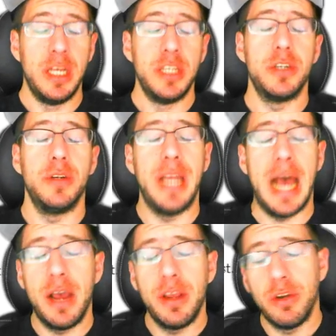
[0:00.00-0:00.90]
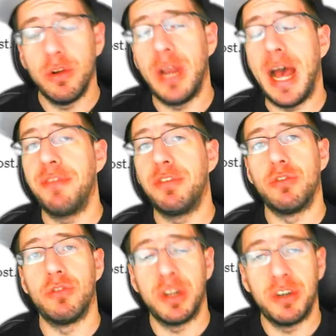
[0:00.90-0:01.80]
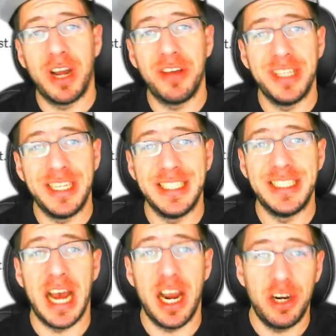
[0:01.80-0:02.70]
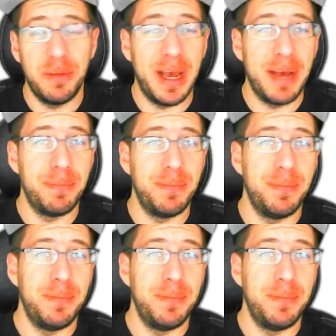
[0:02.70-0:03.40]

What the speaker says: So now you don't have to run around the entire map